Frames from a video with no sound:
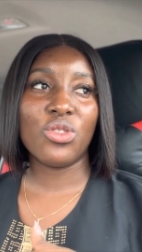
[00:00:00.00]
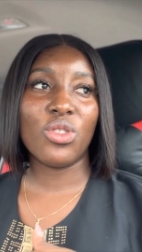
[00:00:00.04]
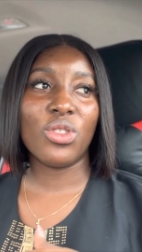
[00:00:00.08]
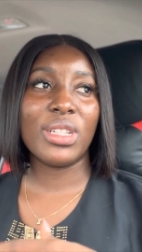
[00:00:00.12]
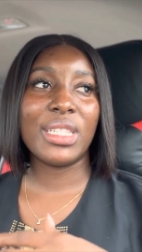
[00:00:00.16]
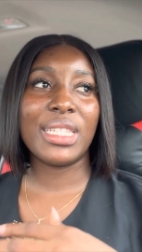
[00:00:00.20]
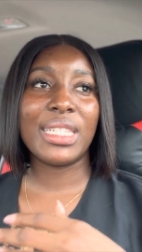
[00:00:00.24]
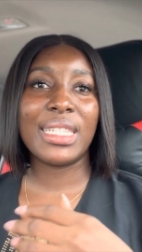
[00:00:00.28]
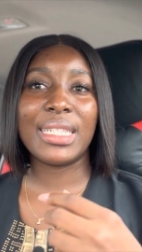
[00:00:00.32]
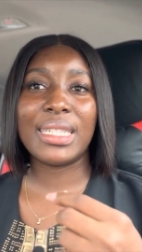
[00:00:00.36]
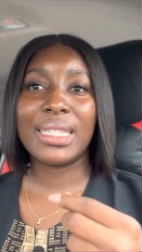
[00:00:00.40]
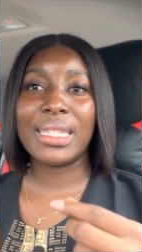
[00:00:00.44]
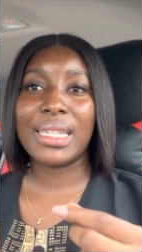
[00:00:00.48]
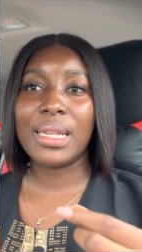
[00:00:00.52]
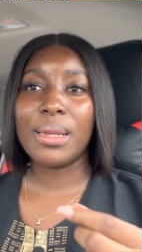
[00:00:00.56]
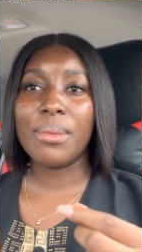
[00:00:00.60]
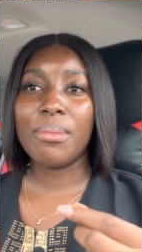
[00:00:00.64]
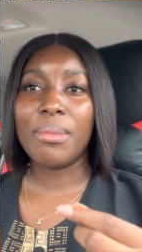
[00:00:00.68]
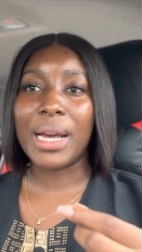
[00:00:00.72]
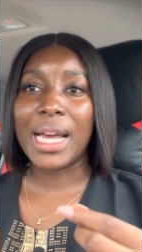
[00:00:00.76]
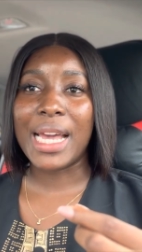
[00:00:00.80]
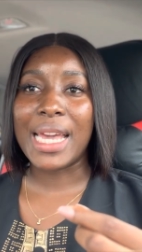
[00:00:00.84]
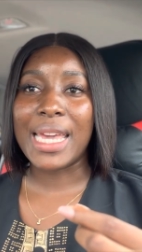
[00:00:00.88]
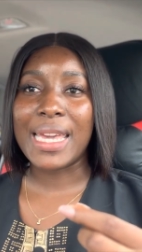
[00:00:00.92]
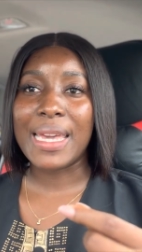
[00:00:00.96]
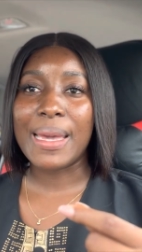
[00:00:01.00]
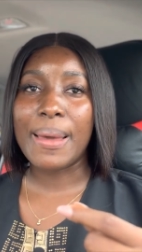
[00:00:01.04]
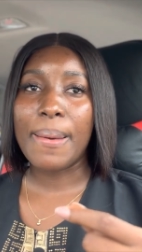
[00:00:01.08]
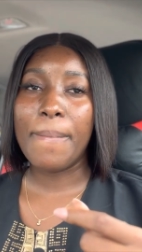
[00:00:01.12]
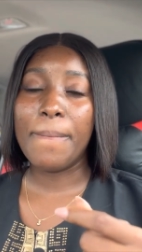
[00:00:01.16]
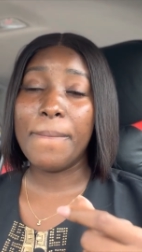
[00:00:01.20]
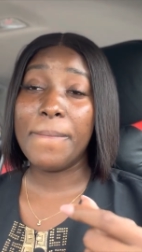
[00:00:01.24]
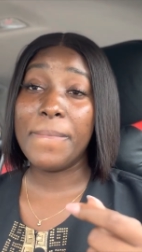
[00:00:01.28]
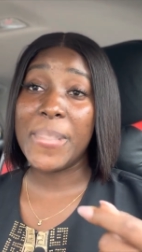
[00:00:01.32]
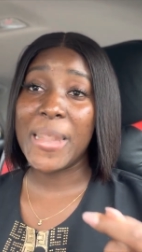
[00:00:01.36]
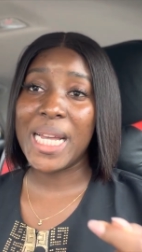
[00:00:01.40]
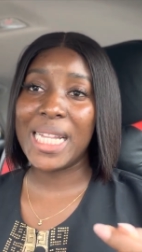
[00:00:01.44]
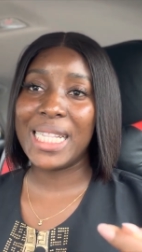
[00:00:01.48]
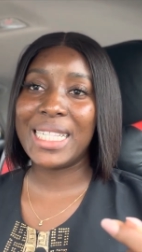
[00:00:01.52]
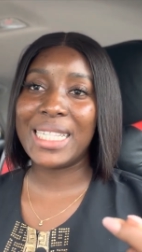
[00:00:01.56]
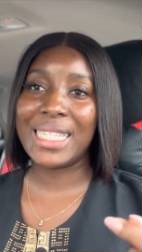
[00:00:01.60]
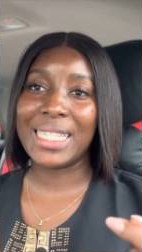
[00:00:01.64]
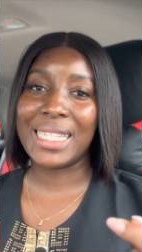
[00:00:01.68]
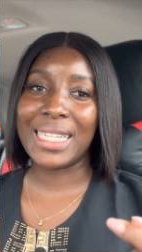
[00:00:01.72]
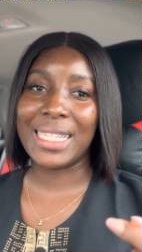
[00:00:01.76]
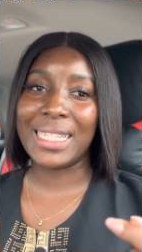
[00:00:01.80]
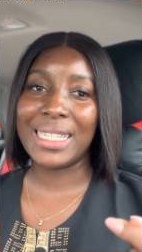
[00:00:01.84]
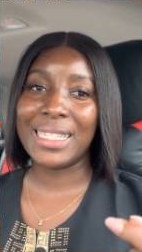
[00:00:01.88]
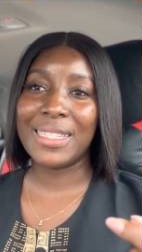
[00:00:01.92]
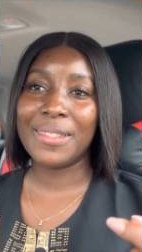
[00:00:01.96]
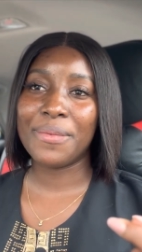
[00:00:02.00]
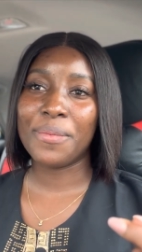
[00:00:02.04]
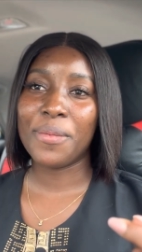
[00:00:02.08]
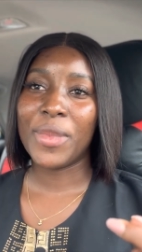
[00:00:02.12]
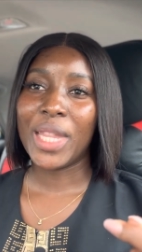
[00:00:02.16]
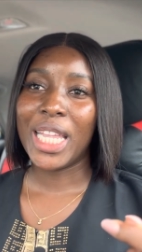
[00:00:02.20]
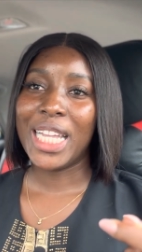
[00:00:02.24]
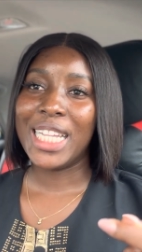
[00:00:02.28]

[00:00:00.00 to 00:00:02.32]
don't see my menses